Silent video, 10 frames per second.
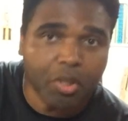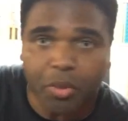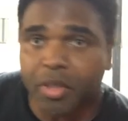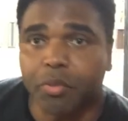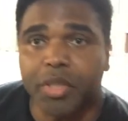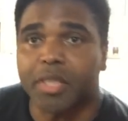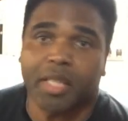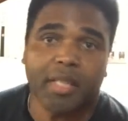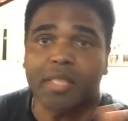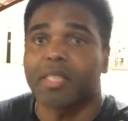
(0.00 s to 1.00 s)
know what the
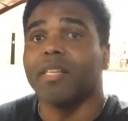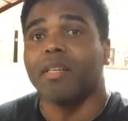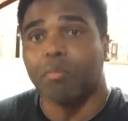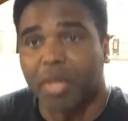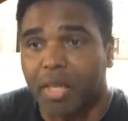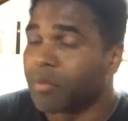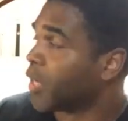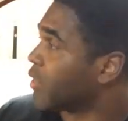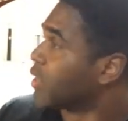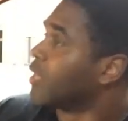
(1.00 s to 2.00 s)
reasoning is. But
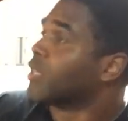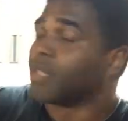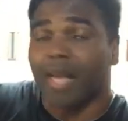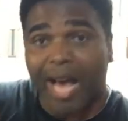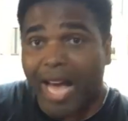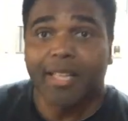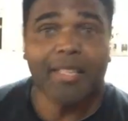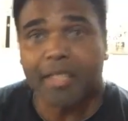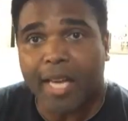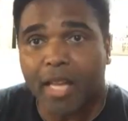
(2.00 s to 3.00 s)
anyways, I
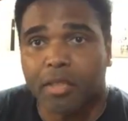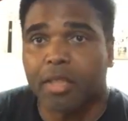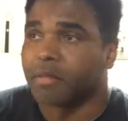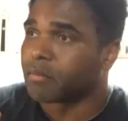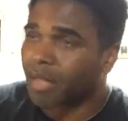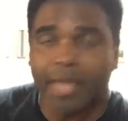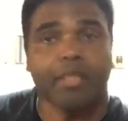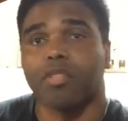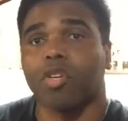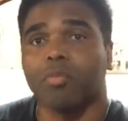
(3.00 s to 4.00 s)
like the cowl hood. I
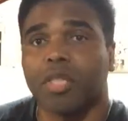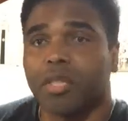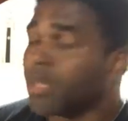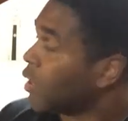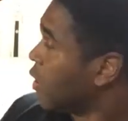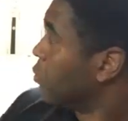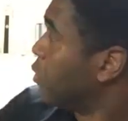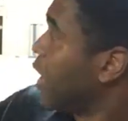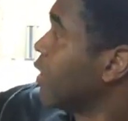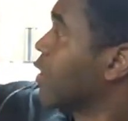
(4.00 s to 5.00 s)
like the dome hood.
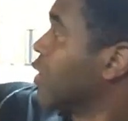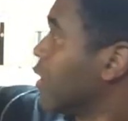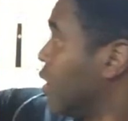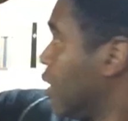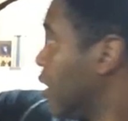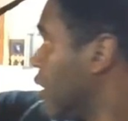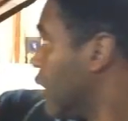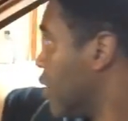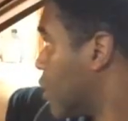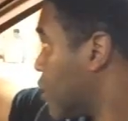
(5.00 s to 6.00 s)
But
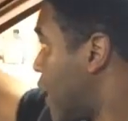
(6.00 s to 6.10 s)
the